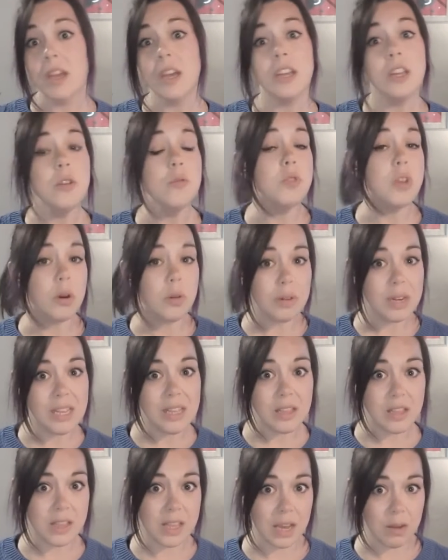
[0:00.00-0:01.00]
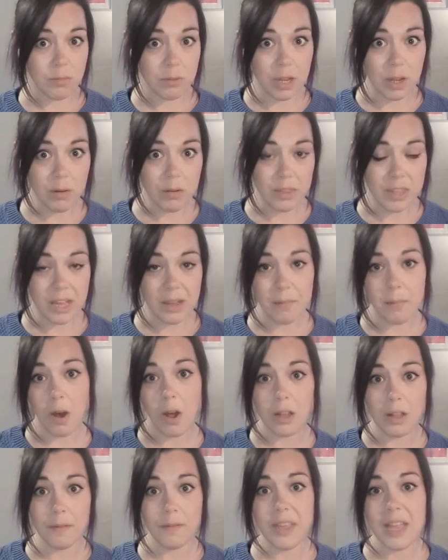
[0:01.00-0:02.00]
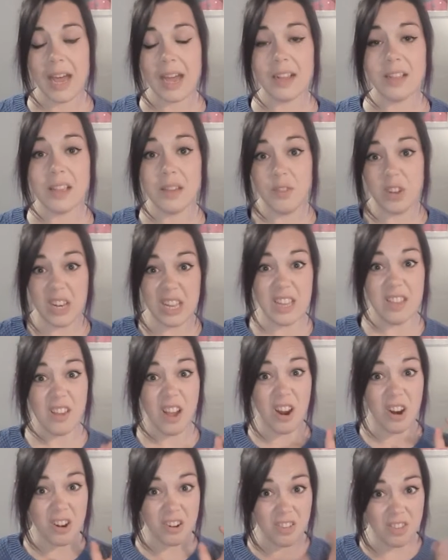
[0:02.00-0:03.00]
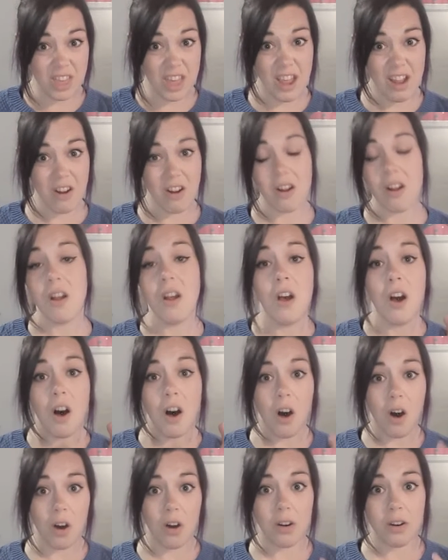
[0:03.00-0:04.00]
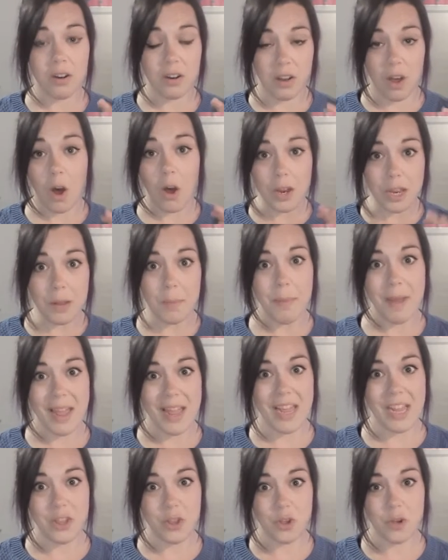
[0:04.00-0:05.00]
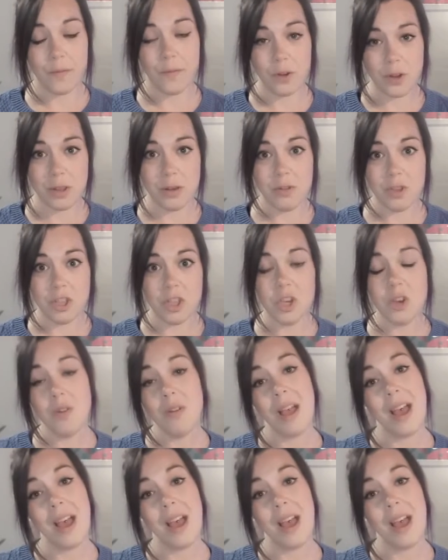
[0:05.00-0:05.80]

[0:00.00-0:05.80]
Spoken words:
You don't need to download them. All of the activities are there on the page for you to do,